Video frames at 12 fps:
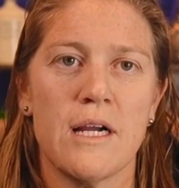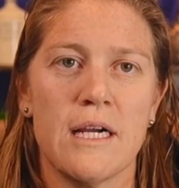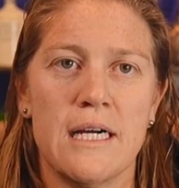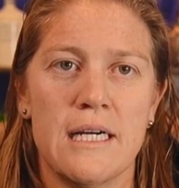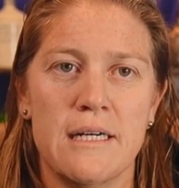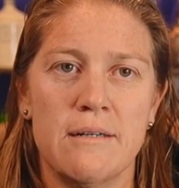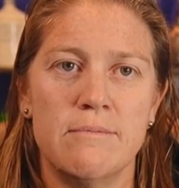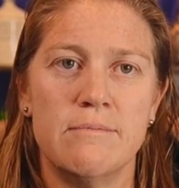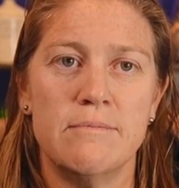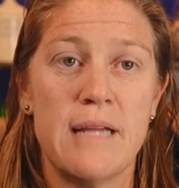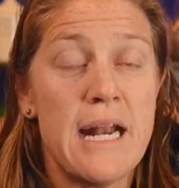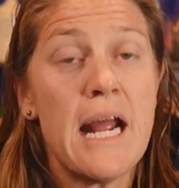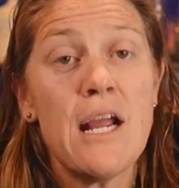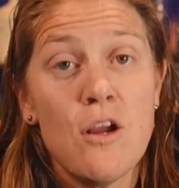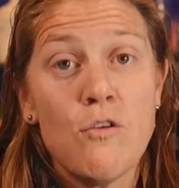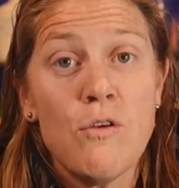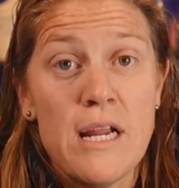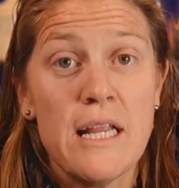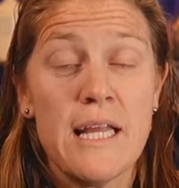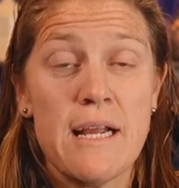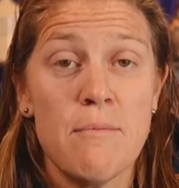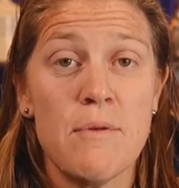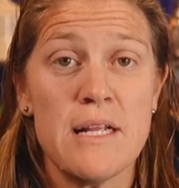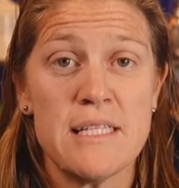And I agree,
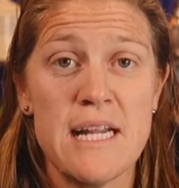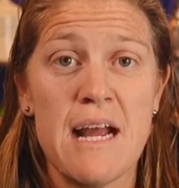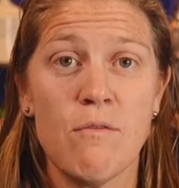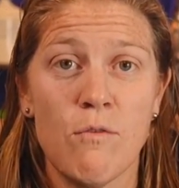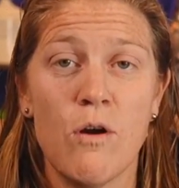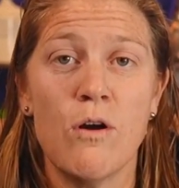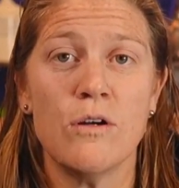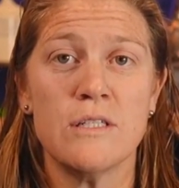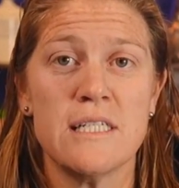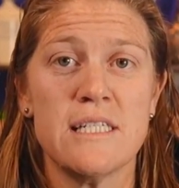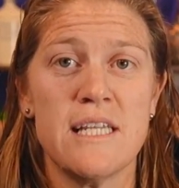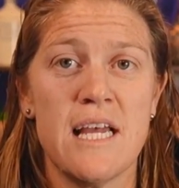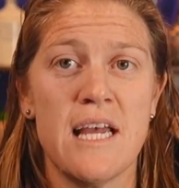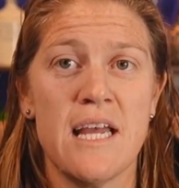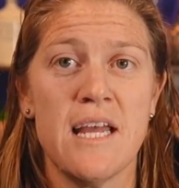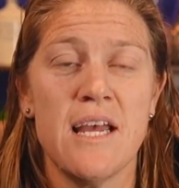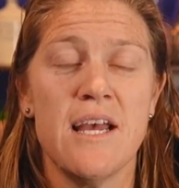it's not wrong to say